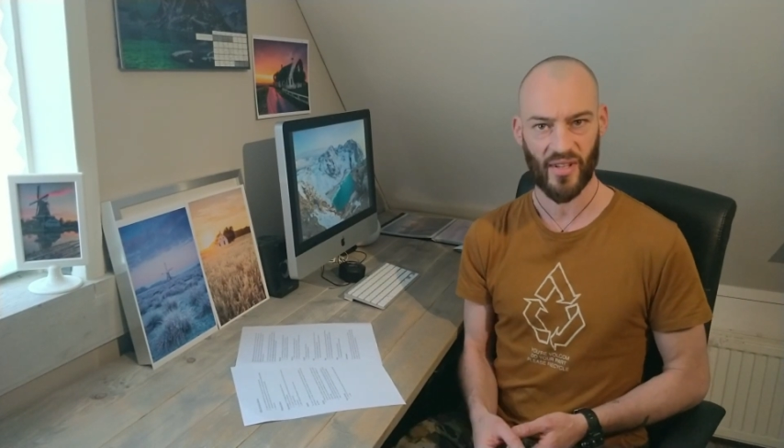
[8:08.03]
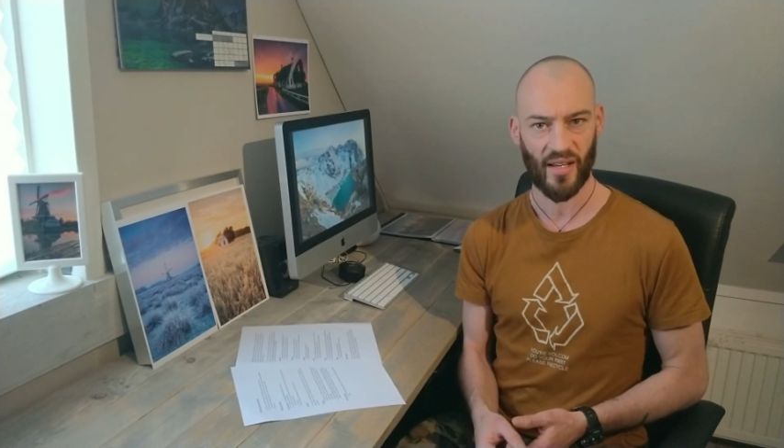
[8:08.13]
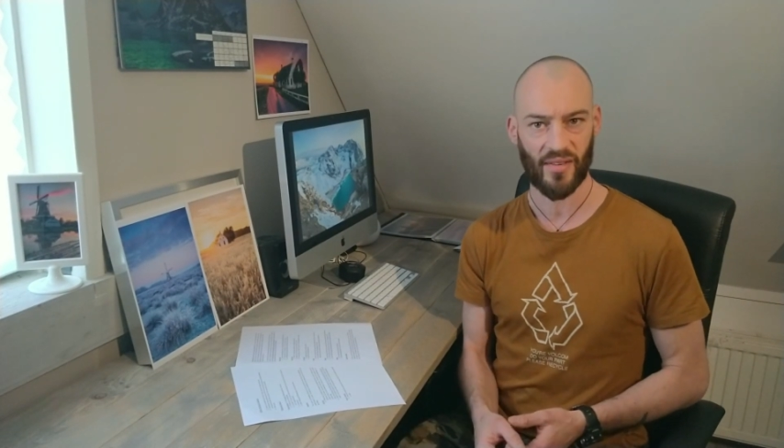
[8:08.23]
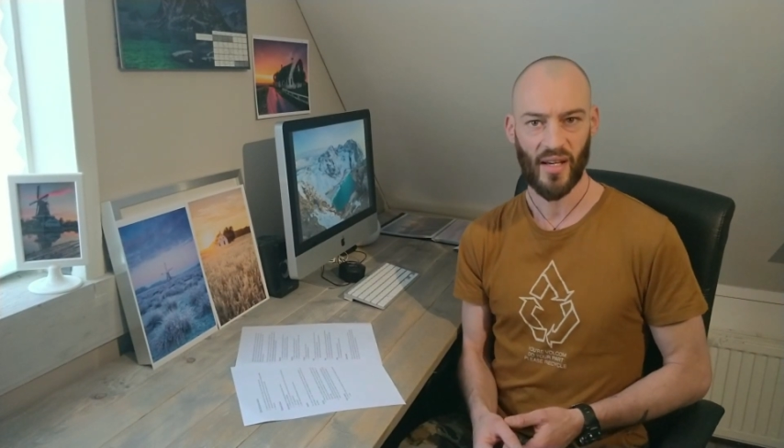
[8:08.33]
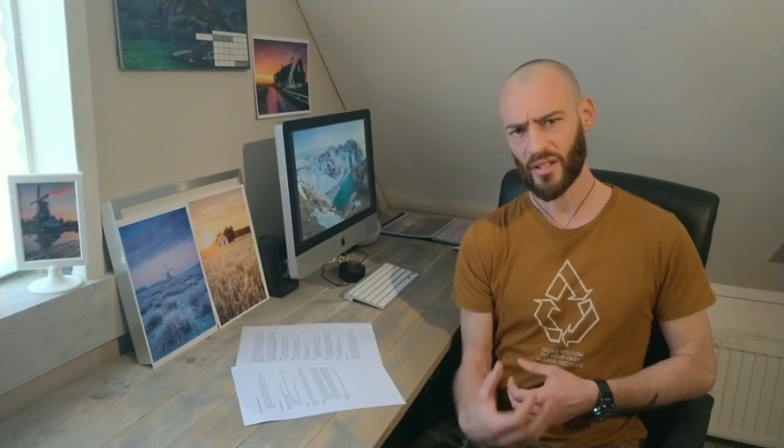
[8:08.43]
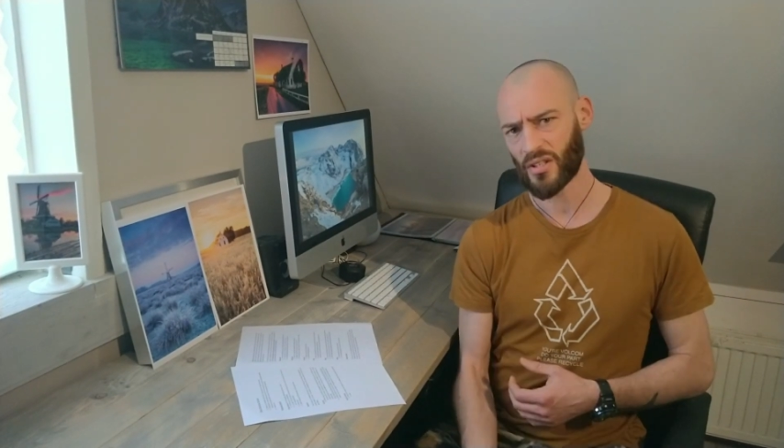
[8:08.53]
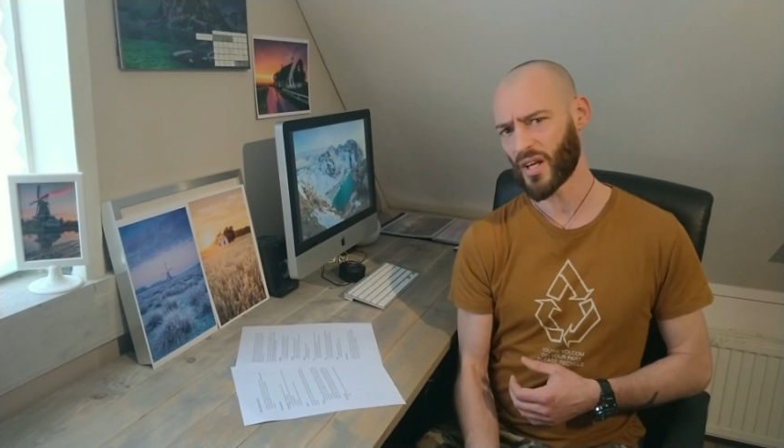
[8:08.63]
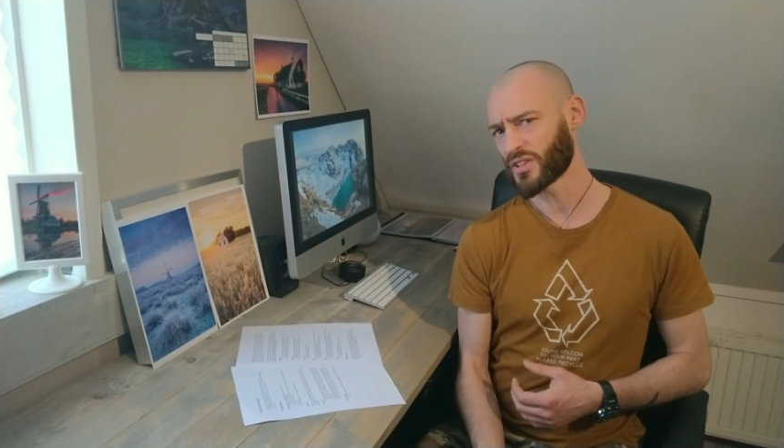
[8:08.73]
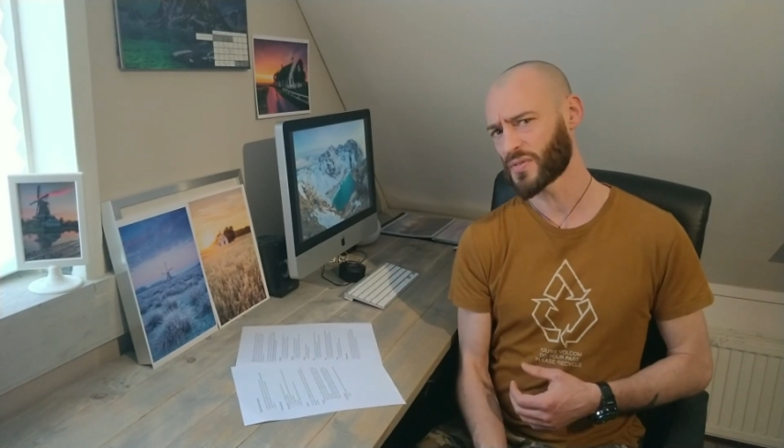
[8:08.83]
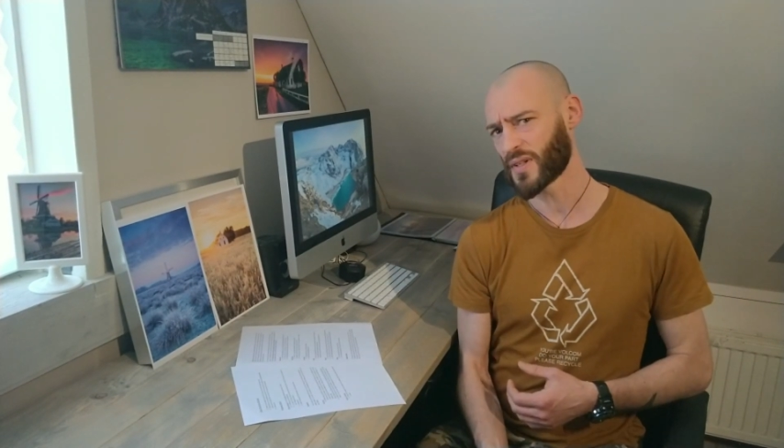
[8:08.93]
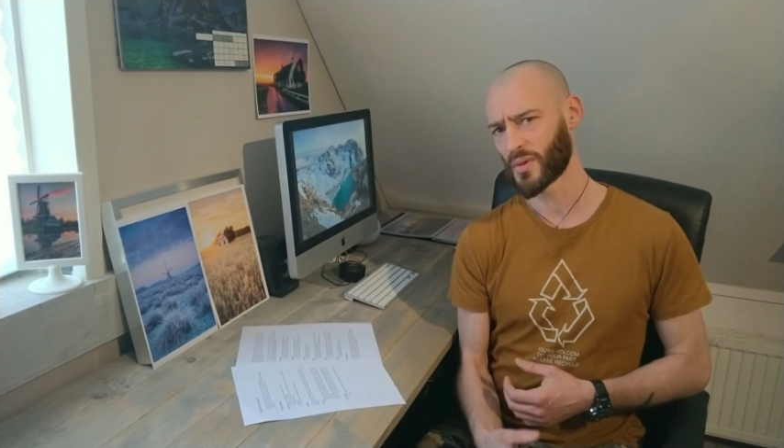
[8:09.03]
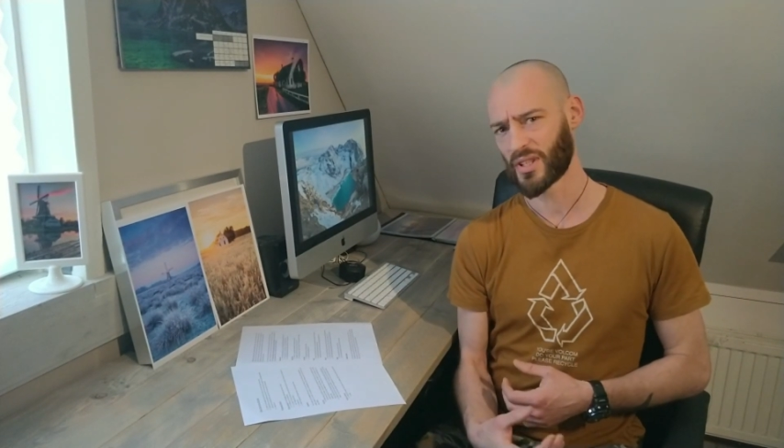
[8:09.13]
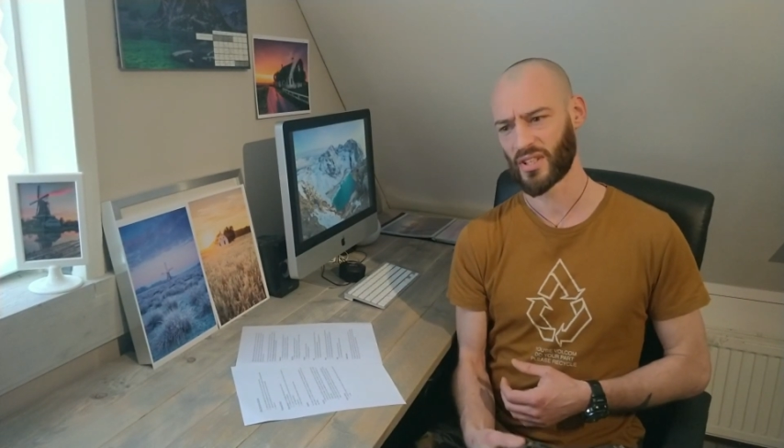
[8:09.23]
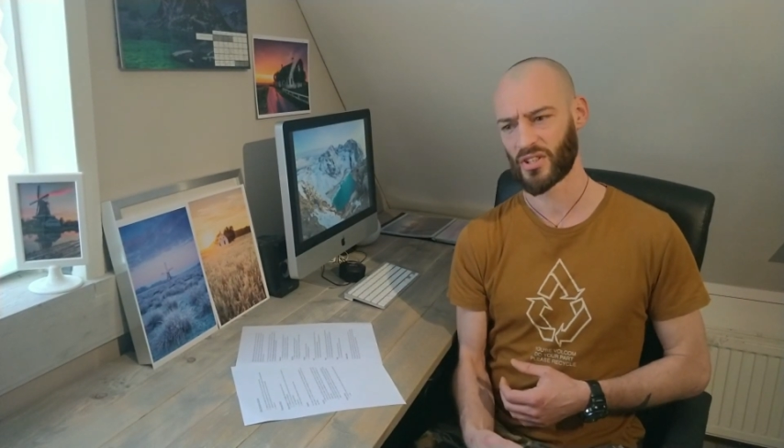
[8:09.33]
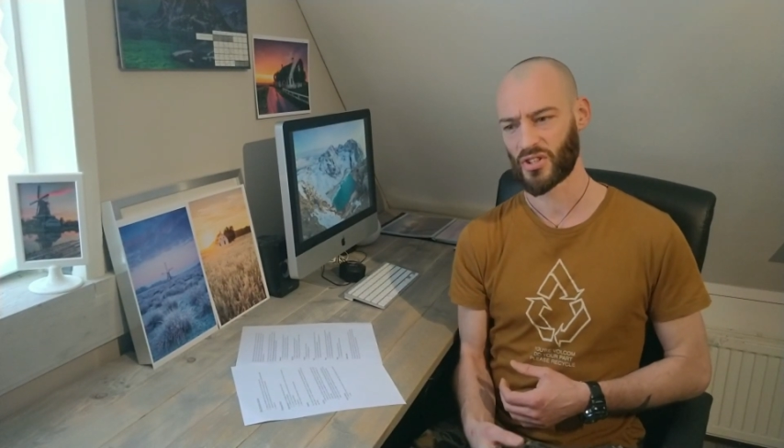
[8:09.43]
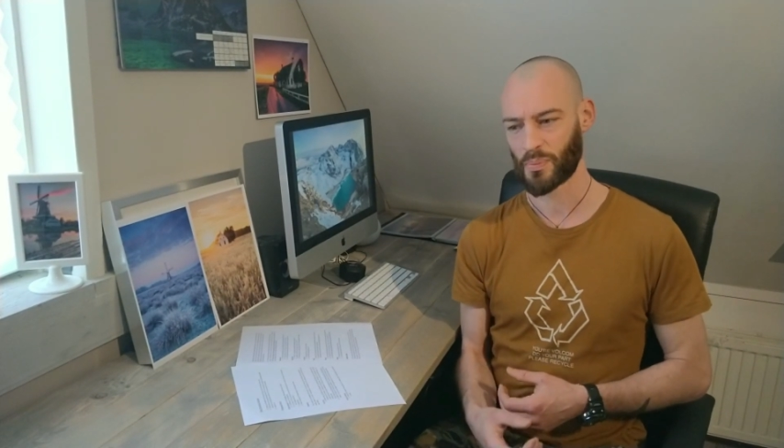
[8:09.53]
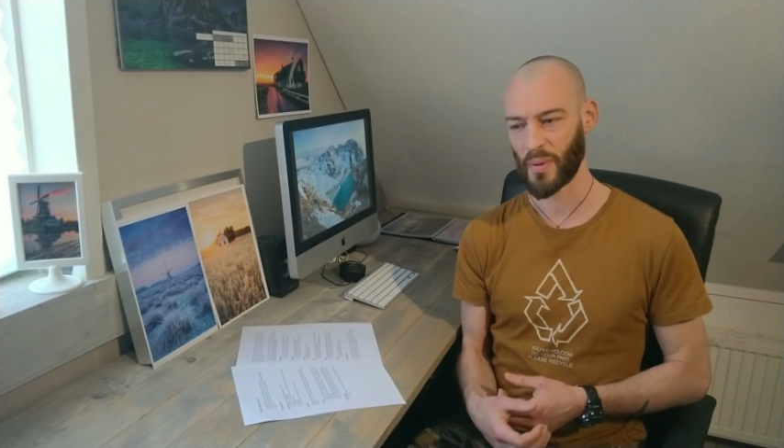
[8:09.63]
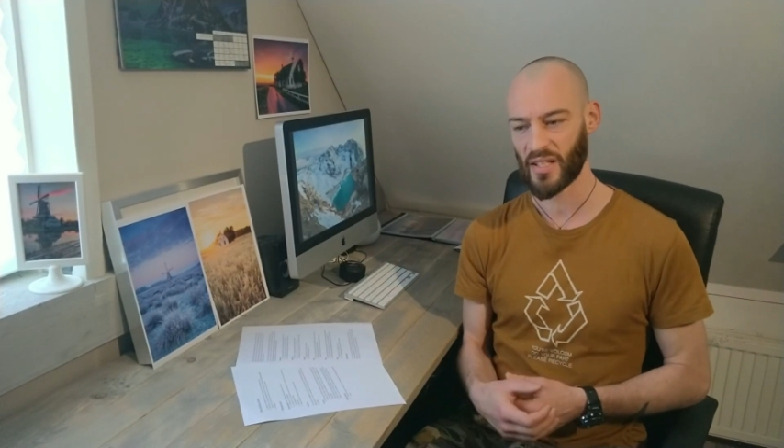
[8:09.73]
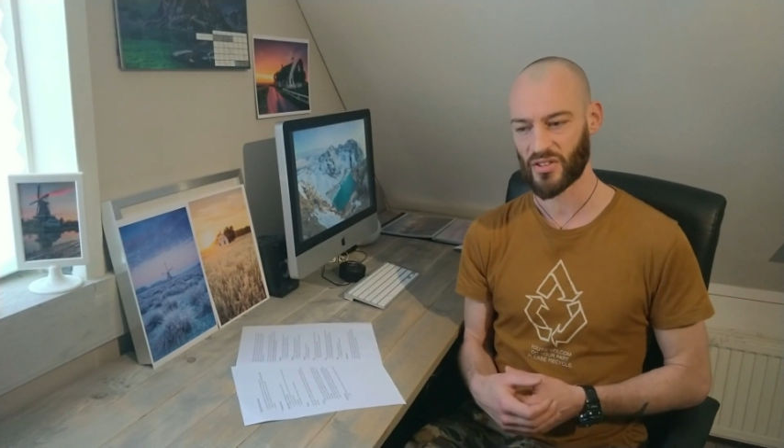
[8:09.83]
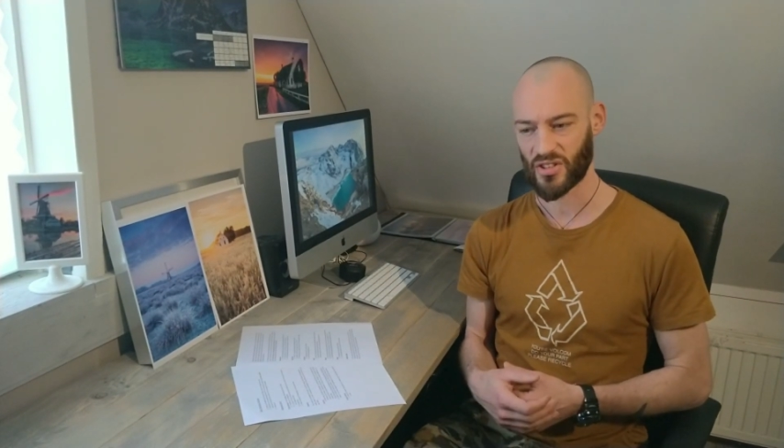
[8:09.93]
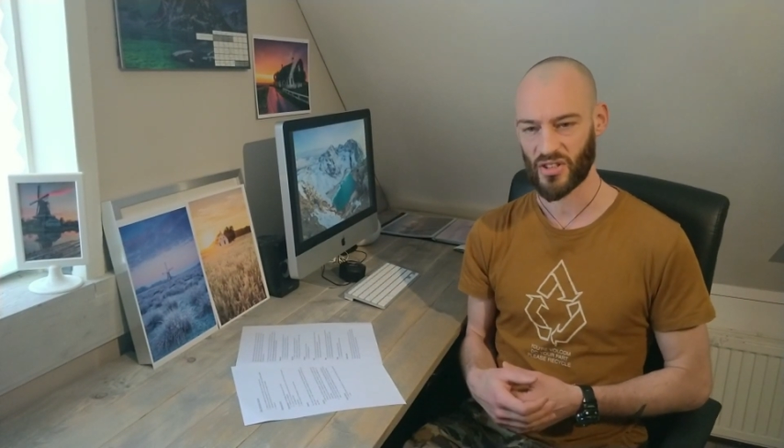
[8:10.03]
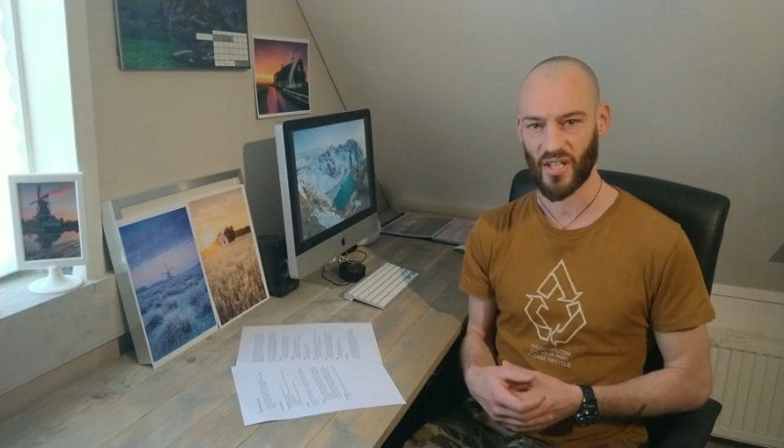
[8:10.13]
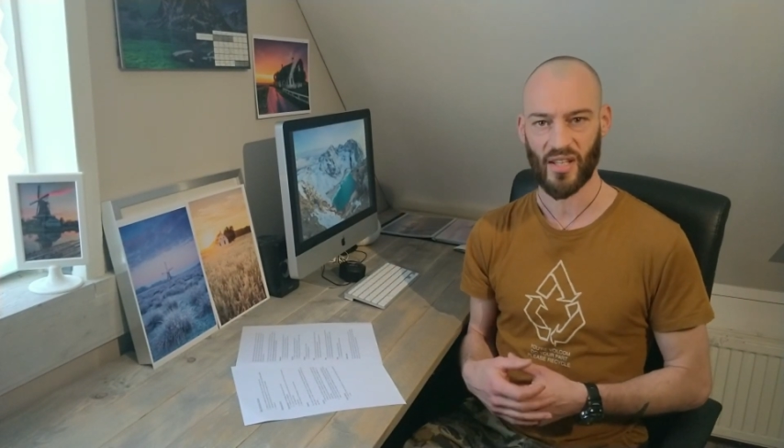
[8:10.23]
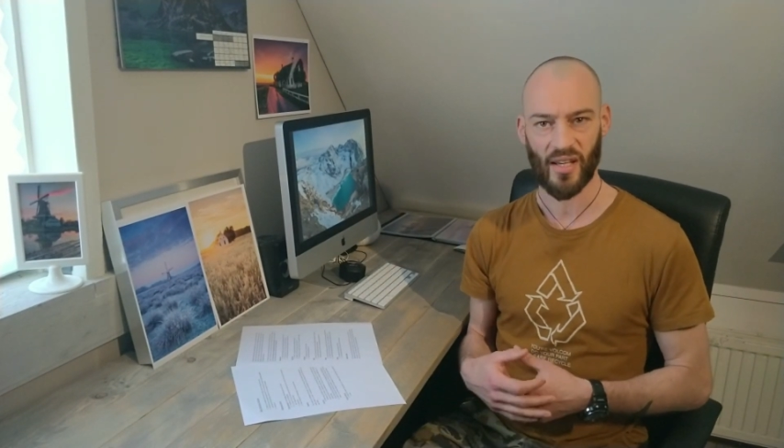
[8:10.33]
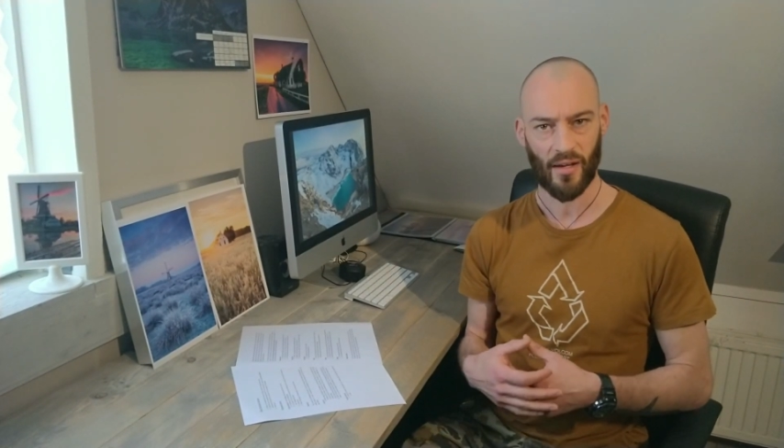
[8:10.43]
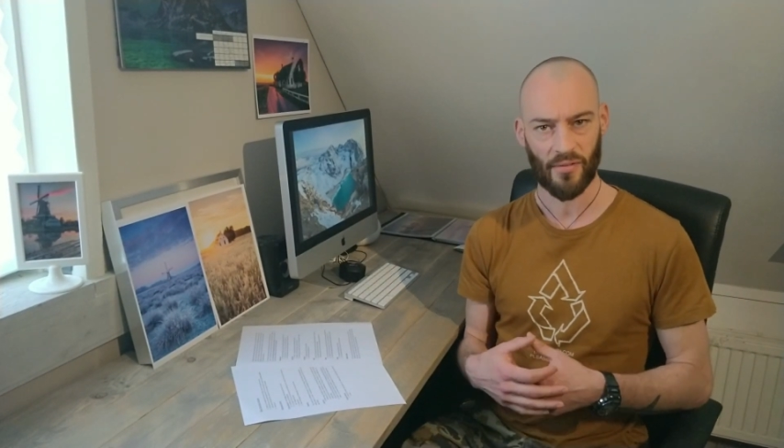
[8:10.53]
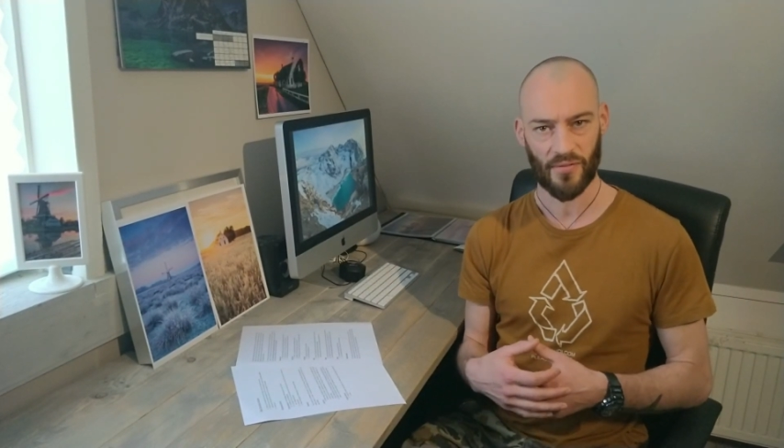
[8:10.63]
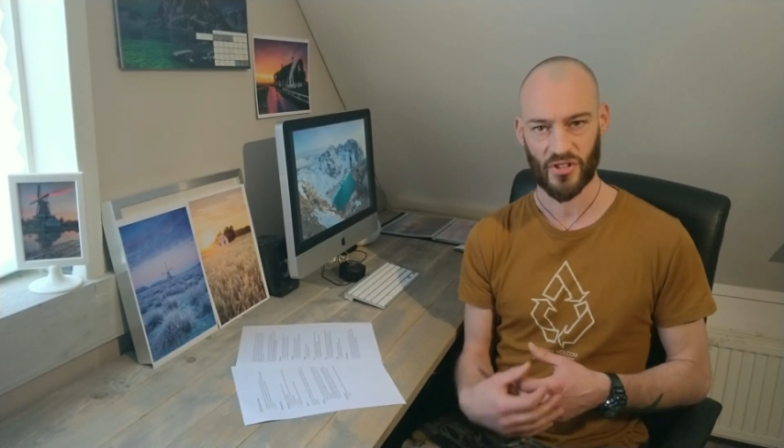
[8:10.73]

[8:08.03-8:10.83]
And the nice thing with these pants is that they have